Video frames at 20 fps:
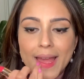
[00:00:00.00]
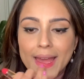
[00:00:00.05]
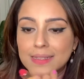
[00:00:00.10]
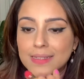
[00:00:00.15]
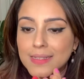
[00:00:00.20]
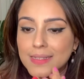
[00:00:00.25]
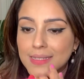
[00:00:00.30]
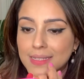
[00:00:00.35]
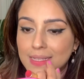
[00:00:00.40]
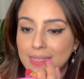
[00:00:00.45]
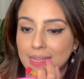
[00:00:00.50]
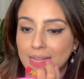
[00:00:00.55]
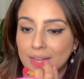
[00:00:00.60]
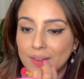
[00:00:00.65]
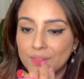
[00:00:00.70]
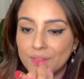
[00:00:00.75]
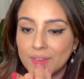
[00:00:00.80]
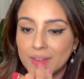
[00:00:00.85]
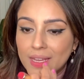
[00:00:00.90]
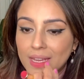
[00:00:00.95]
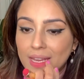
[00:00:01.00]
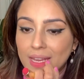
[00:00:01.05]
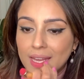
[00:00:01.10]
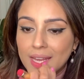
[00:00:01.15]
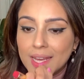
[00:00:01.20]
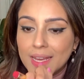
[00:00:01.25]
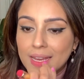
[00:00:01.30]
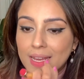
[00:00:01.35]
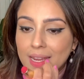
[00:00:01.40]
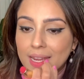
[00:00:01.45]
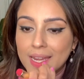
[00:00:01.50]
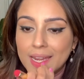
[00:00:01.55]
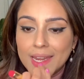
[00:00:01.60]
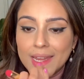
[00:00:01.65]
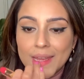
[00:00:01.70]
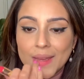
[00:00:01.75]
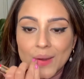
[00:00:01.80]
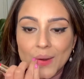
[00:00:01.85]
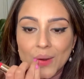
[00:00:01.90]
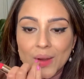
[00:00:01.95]
It's this lovely
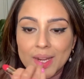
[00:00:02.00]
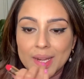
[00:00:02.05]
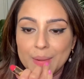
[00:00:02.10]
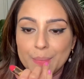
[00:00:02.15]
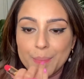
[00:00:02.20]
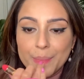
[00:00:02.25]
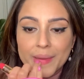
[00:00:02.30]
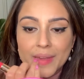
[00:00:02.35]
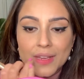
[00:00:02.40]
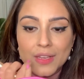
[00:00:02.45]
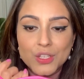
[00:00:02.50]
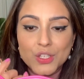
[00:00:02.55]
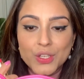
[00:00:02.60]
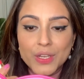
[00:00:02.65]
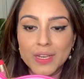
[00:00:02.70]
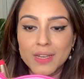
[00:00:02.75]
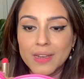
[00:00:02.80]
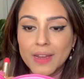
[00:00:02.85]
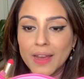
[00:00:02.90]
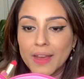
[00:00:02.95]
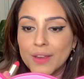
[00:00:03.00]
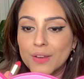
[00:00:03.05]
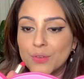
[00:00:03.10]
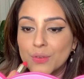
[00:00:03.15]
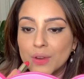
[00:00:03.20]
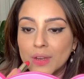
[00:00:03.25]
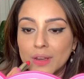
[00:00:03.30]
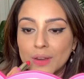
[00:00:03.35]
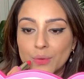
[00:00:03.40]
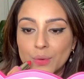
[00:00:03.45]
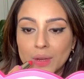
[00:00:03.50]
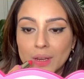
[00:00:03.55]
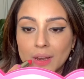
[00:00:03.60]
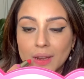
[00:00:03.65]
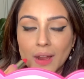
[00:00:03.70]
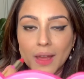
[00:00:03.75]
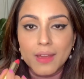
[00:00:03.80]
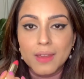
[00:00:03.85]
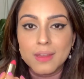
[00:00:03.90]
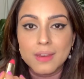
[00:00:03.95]
neon pink shade. I
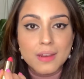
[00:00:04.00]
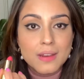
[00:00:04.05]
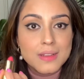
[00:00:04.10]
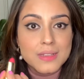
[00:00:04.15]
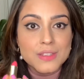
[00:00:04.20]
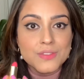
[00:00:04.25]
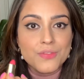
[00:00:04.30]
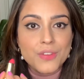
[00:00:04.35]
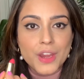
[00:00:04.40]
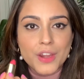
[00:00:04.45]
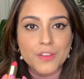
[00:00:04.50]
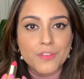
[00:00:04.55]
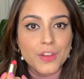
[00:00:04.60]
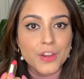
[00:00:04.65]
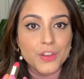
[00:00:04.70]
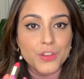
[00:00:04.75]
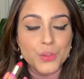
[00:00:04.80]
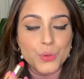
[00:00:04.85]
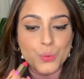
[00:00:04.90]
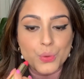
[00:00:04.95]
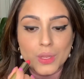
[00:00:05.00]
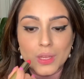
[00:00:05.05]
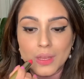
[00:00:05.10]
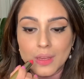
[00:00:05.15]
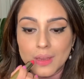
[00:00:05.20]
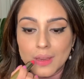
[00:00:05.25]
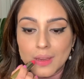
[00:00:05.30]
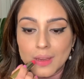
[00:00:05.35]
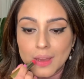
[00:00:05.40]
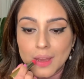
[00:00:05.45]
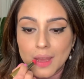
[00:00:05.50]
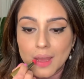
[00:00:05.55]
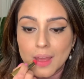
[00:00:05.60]
really like it, and it's very unique.